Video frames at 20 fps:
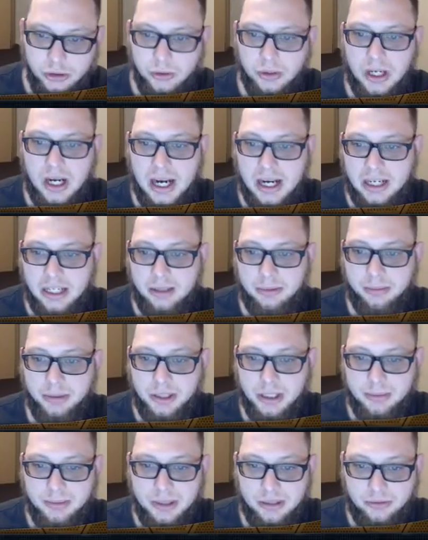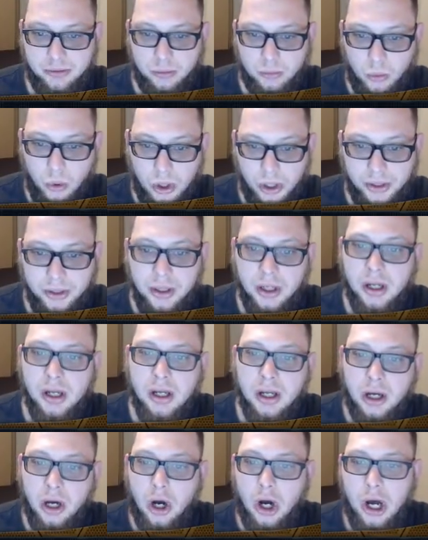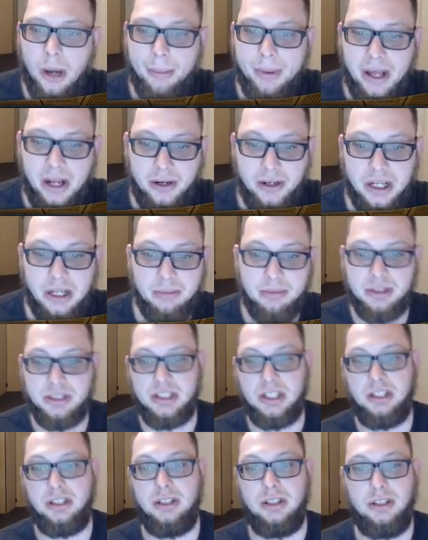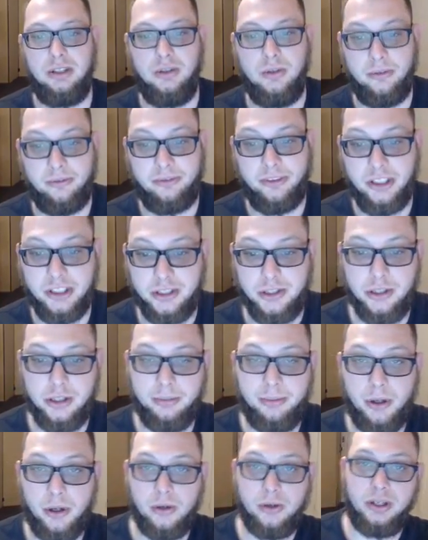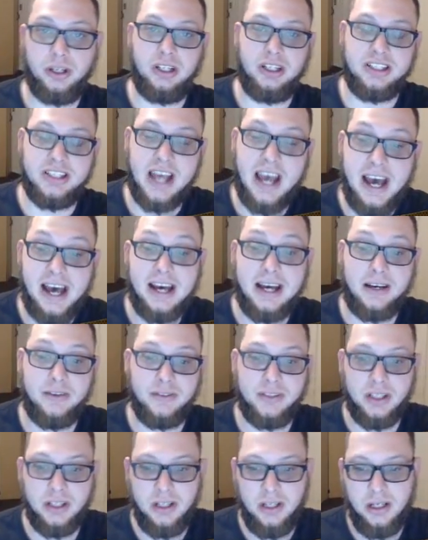or higher become level 1. All battle damage that you inflict to your opponent is halved.